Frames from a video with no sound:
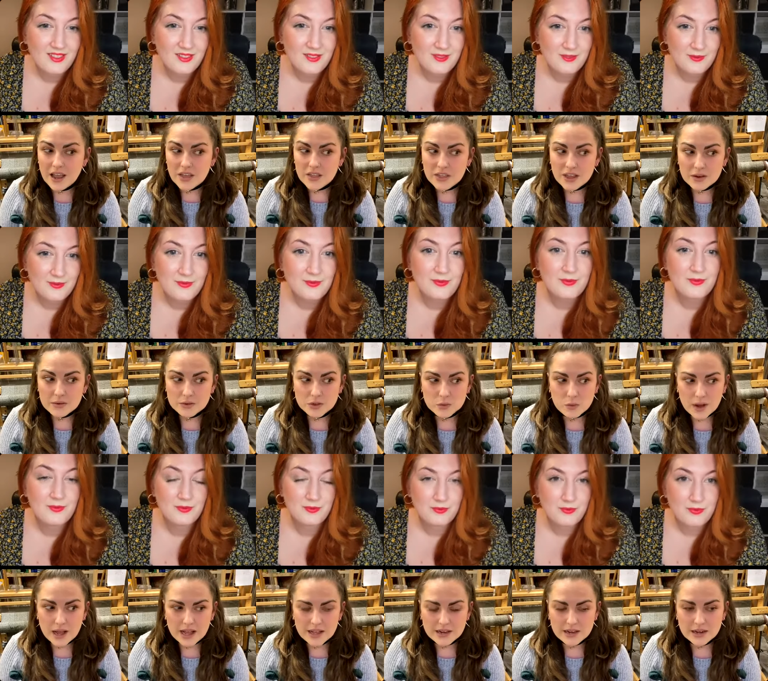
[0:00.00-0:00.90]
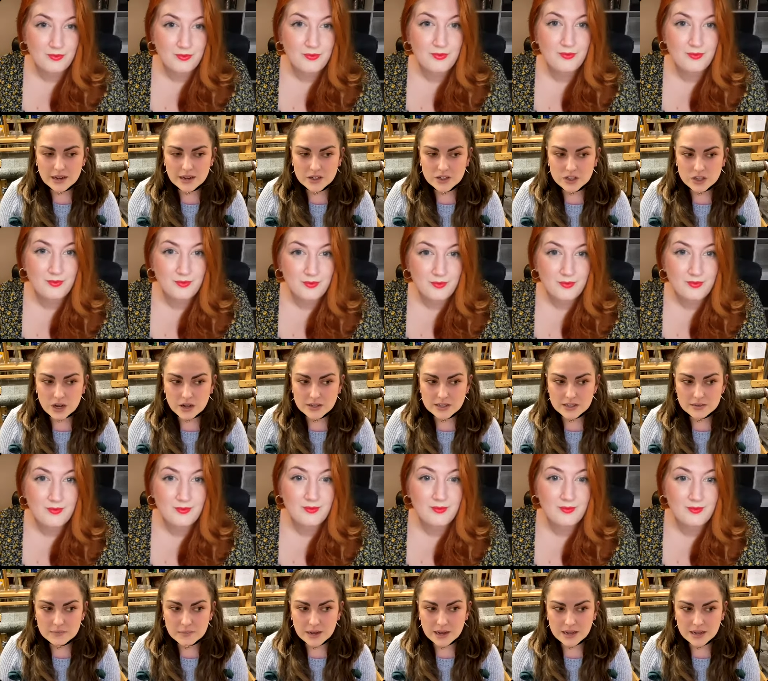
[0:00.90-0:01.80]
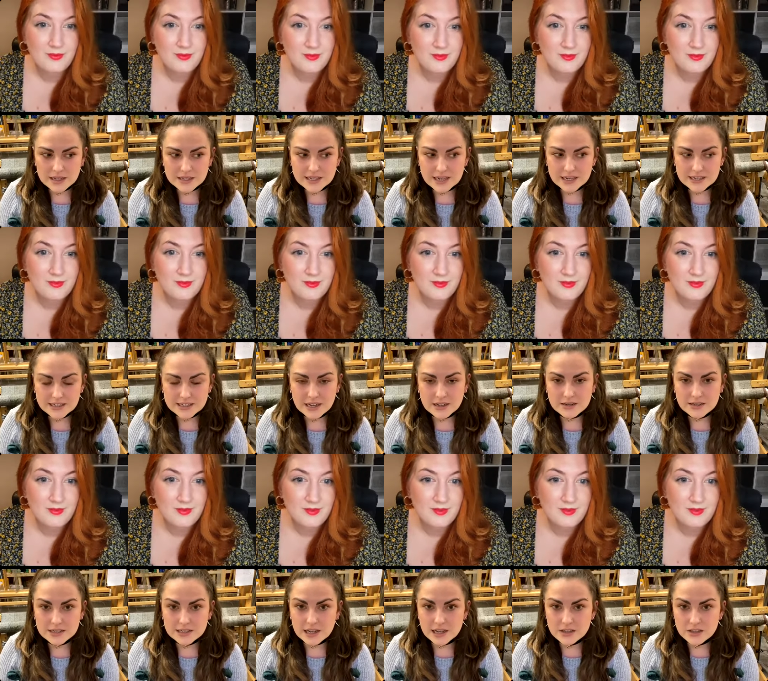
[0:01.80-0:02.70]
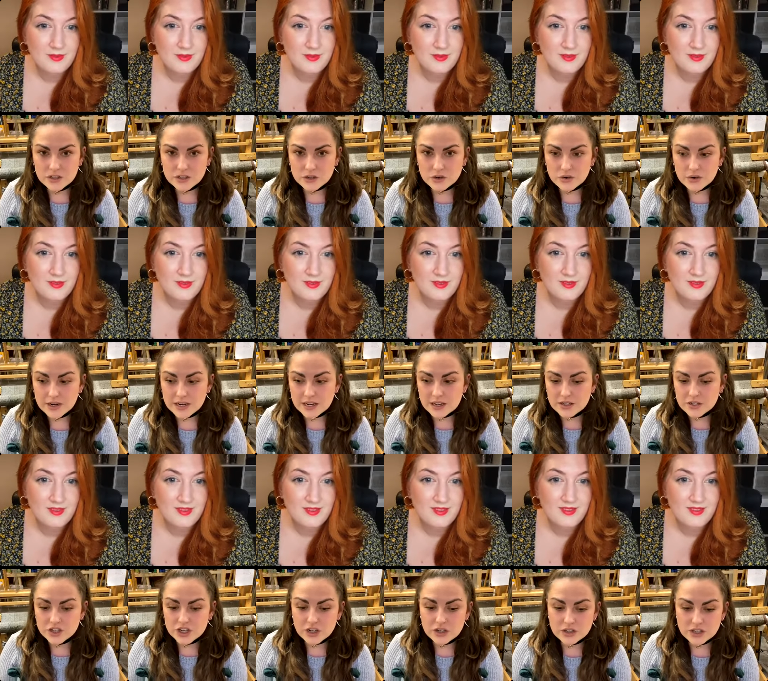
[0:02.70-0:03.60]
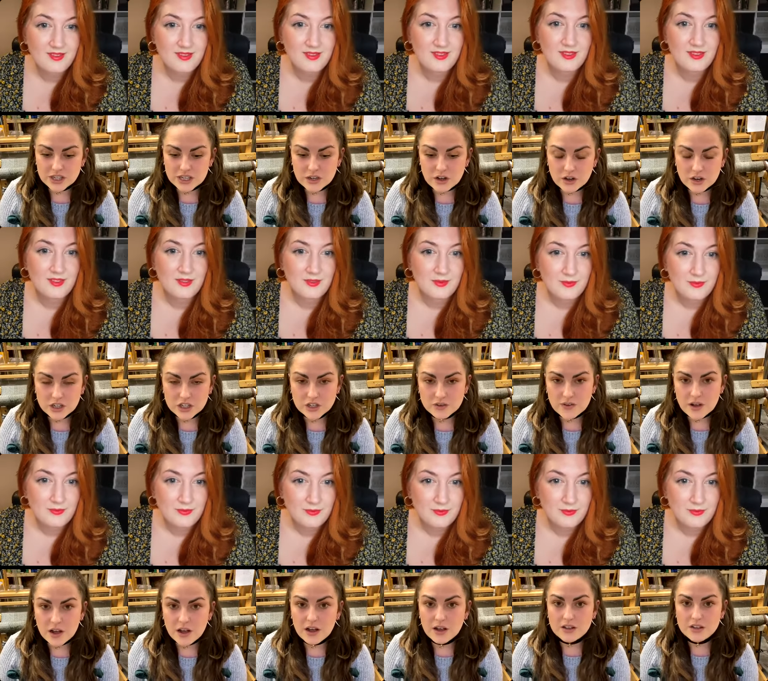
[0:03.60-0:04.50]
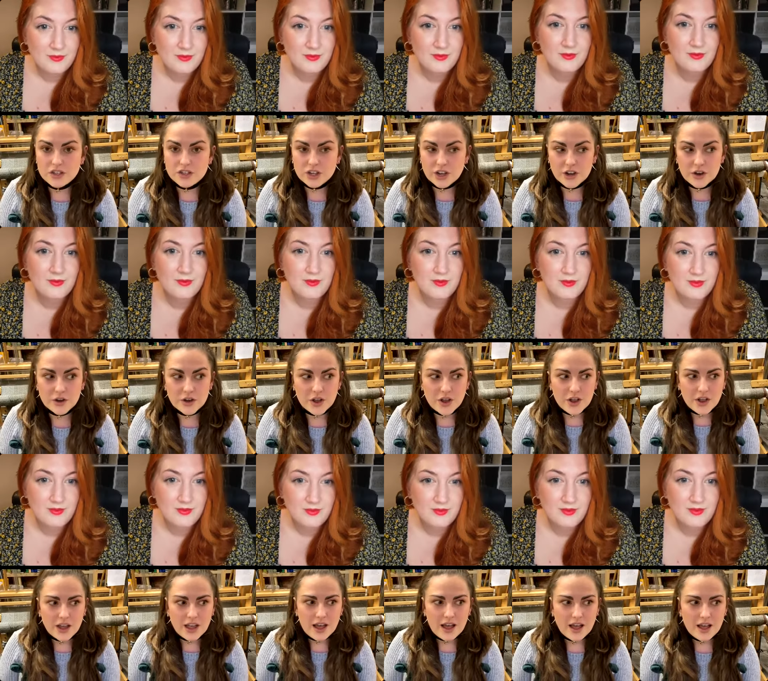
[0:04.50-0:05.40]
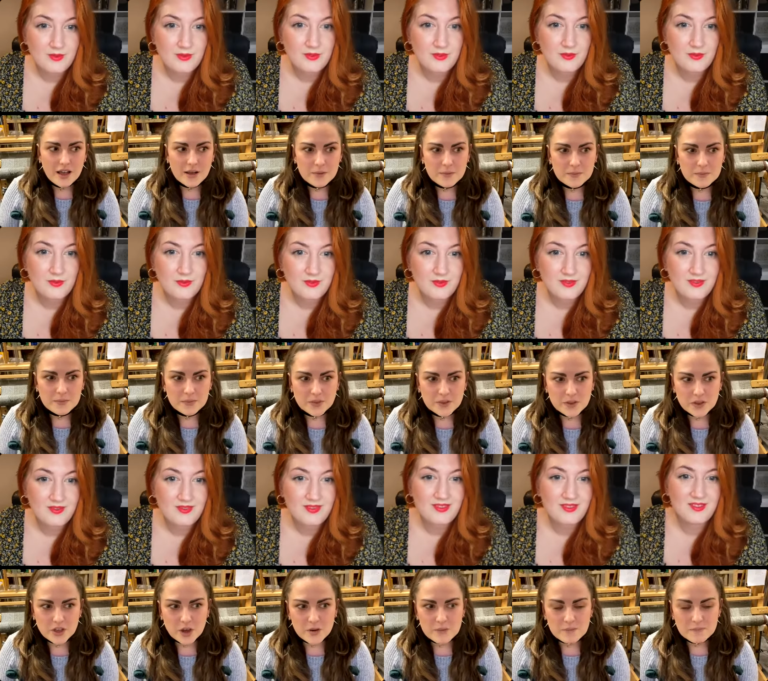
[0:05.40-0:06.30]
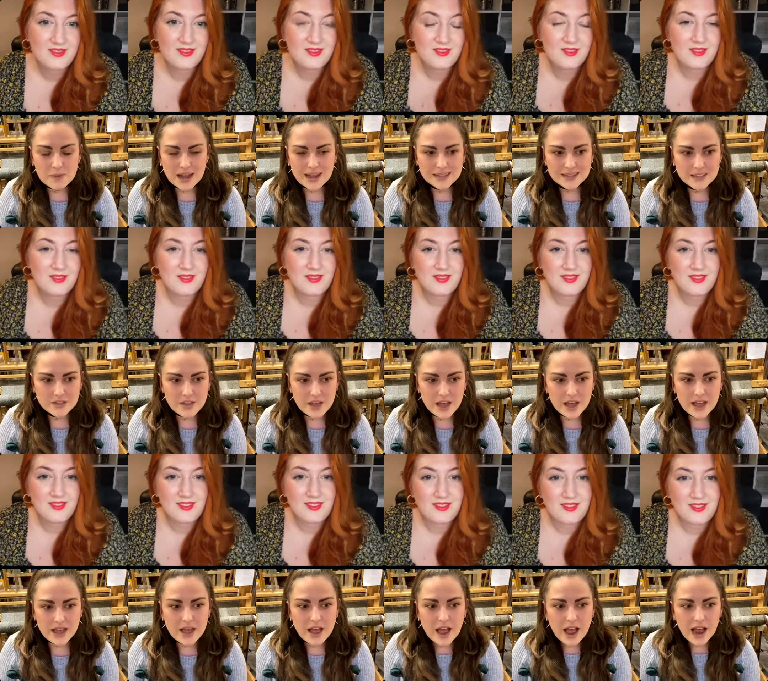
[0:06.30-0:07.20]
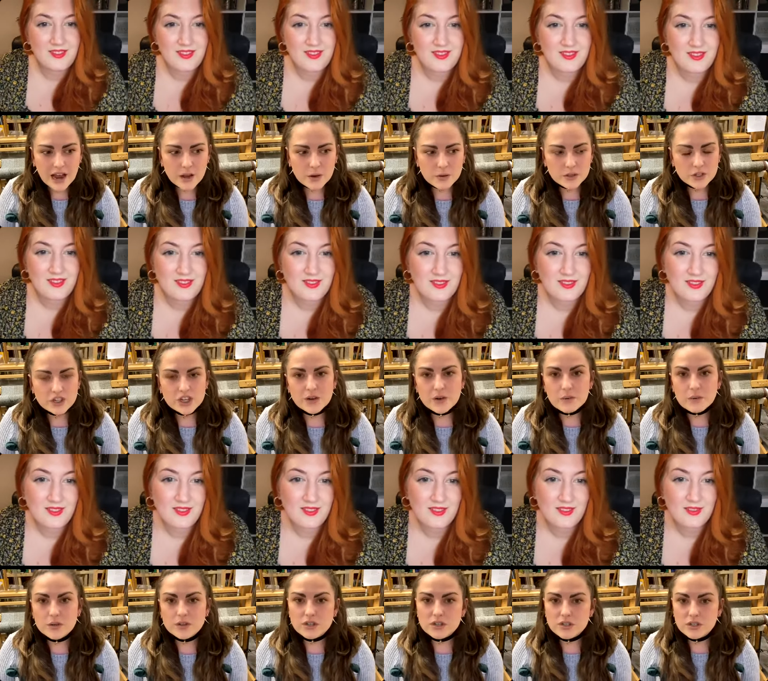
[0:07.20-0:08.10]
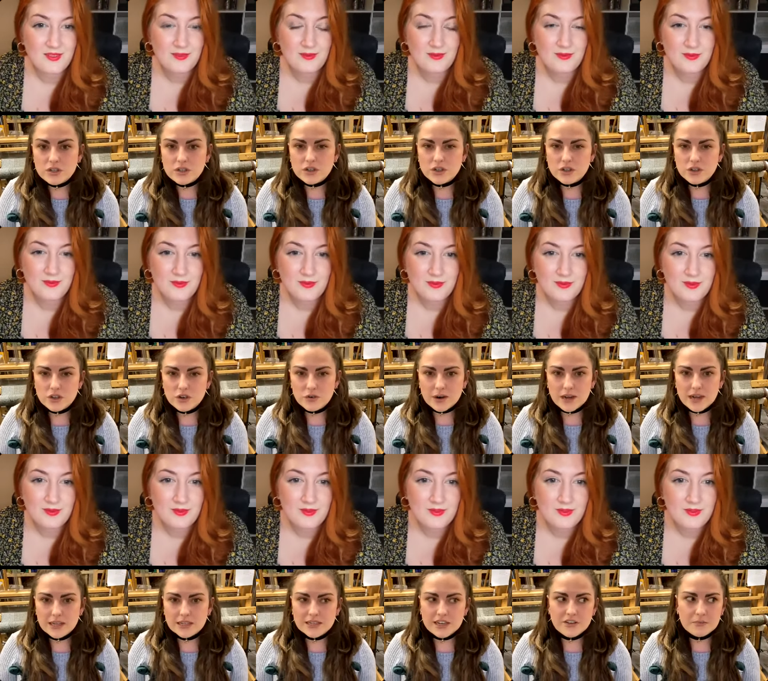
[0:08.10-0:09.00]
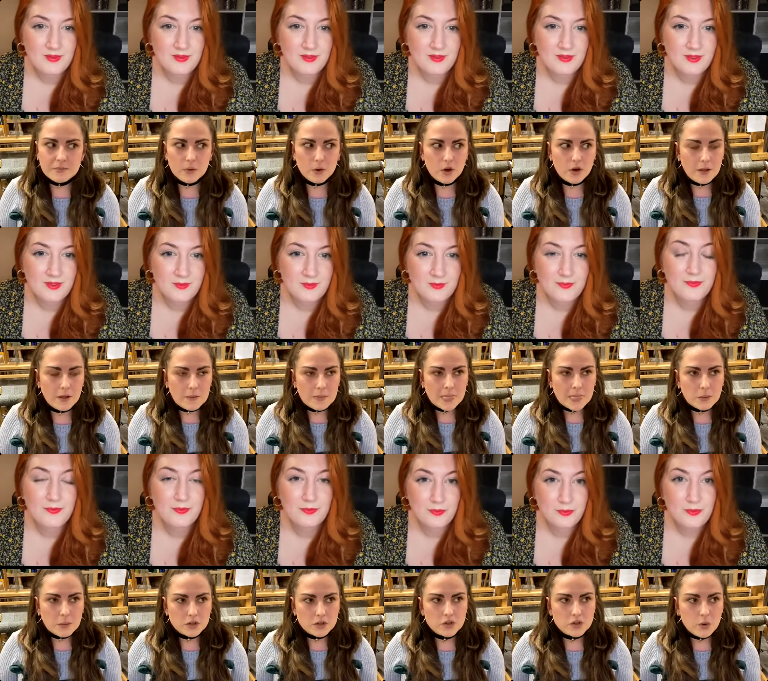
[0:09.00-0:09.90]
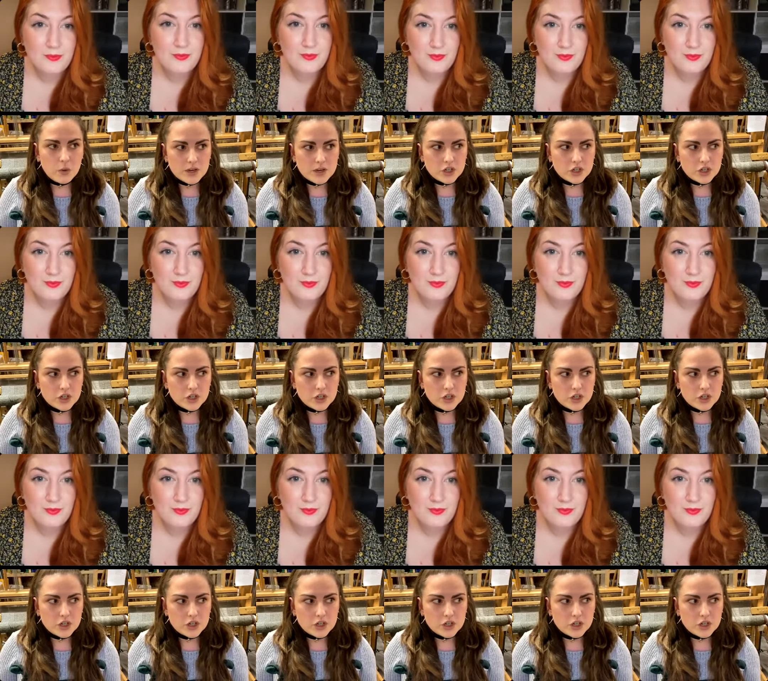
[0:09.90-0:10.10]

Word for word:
Speaker 1: That was when I started my textile design degree at Chelsea College of Art. So um, going back to there. I always knew I wanted to do something creative, but I wasn't quite